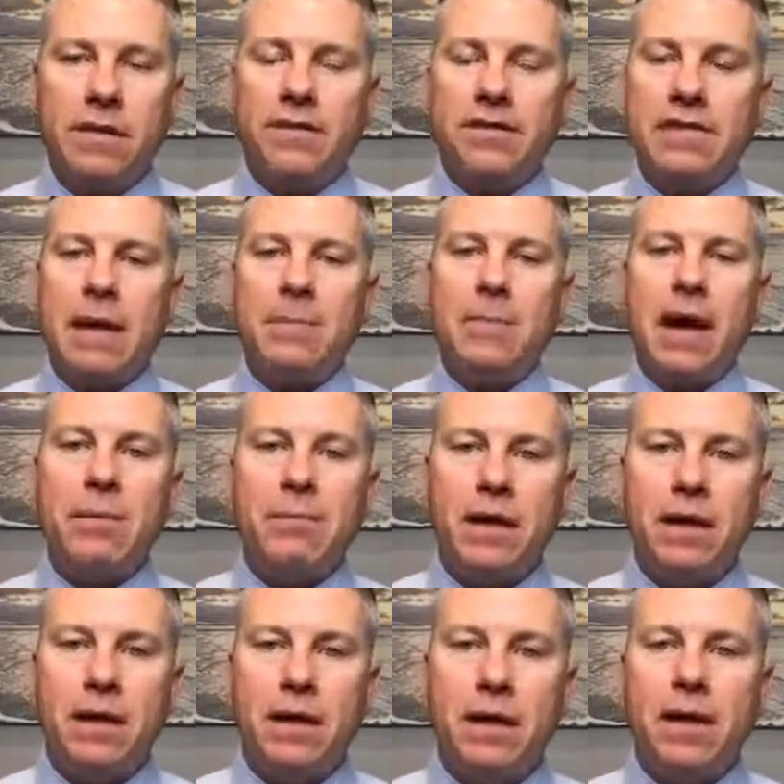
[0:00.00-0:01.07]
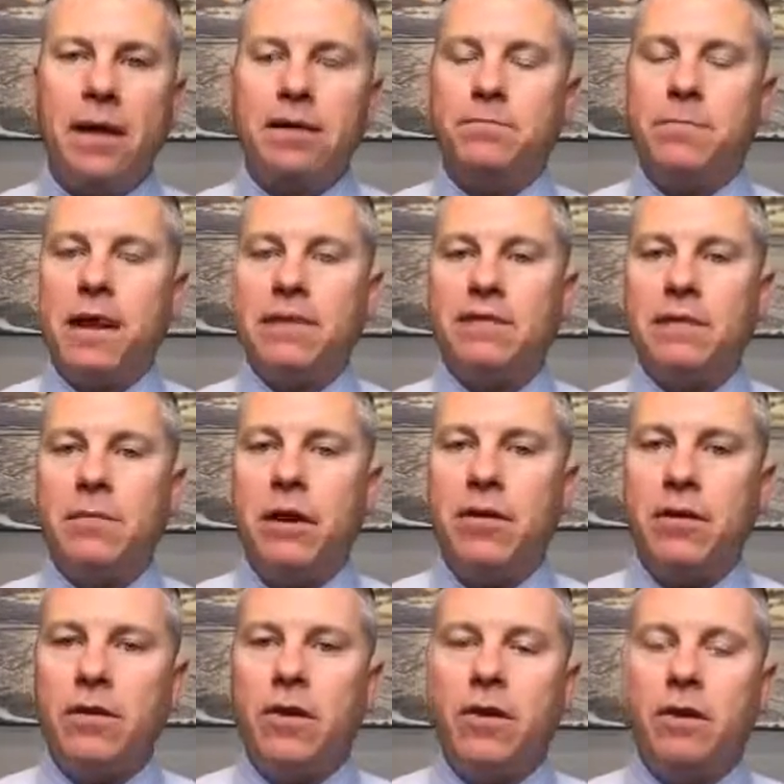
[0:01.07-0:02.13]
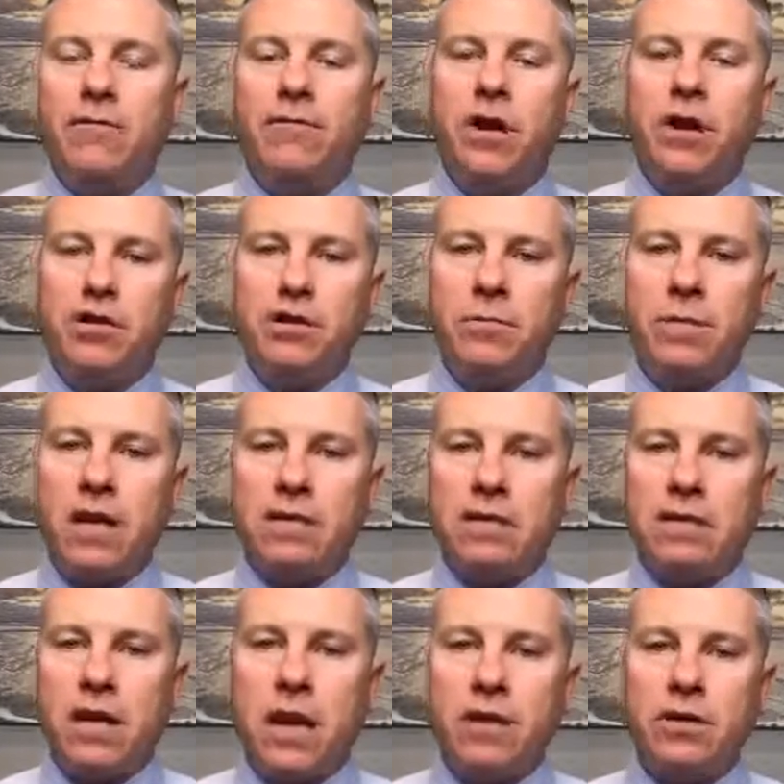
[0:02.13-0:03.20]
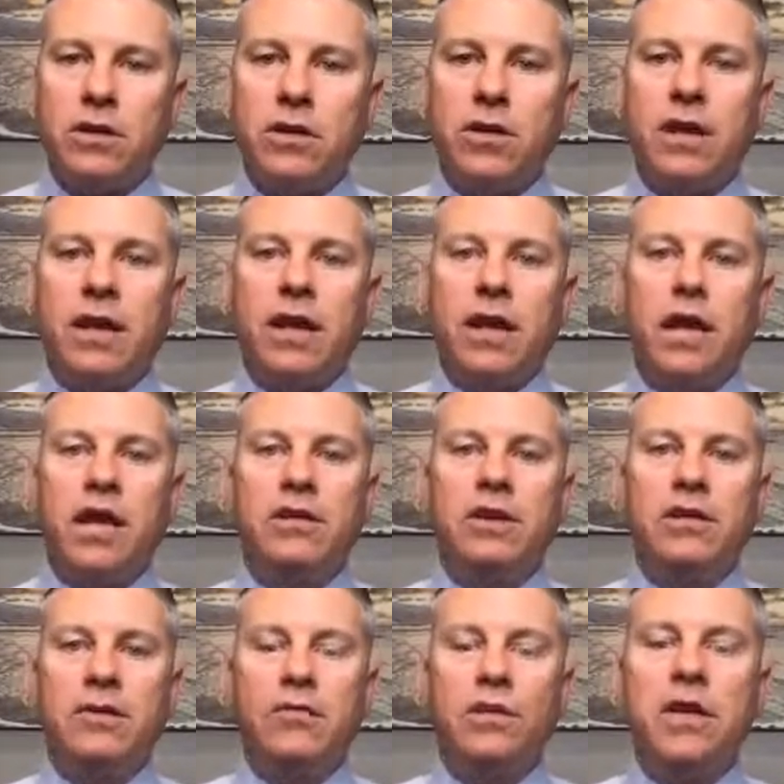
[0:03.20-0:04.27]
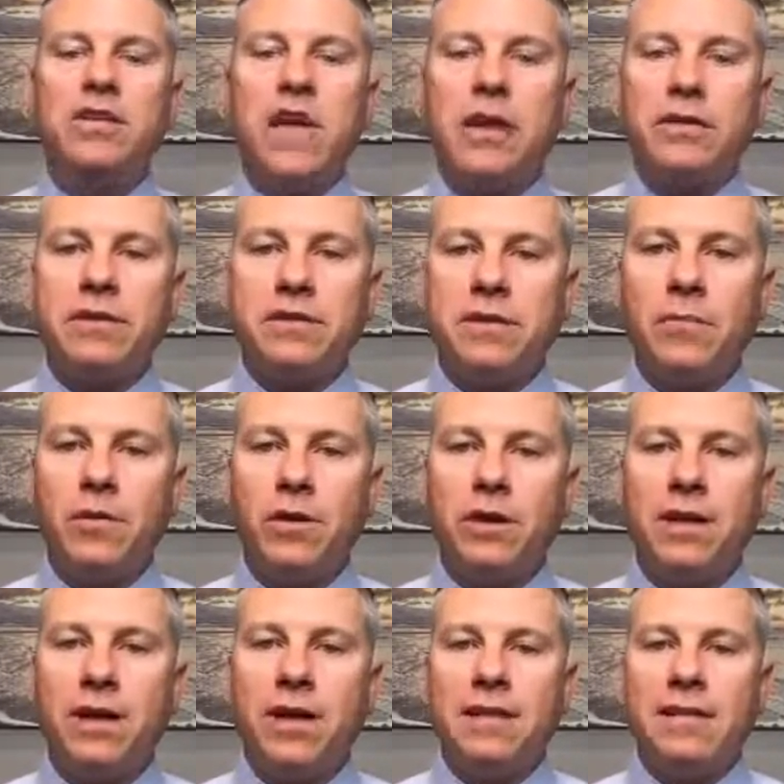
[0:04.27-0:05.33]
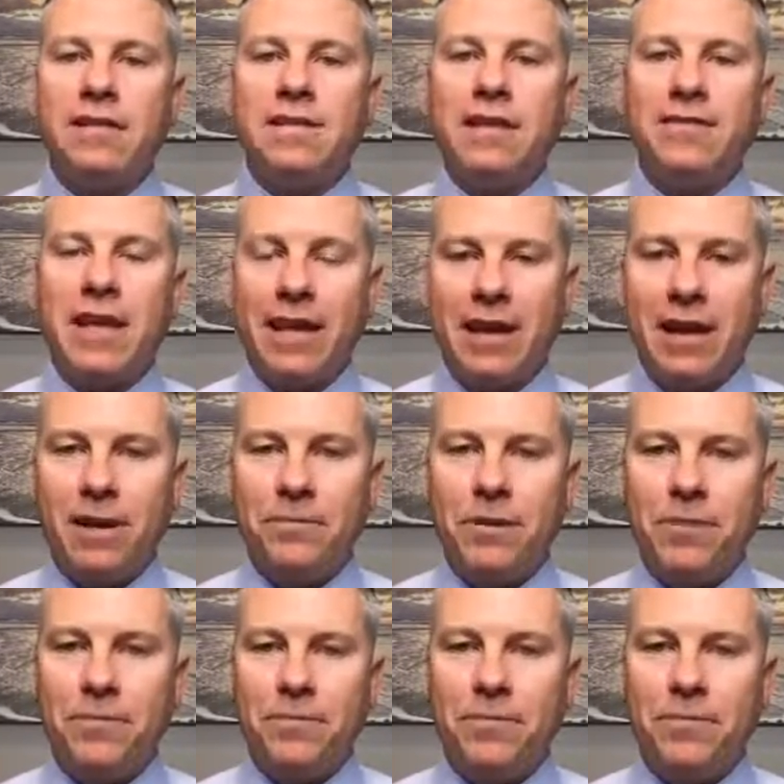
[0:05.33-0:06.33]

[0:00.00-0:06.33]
If it's not by me, it's by some other functional medicine doctor, and you need to reach out to someone to see if they can help you.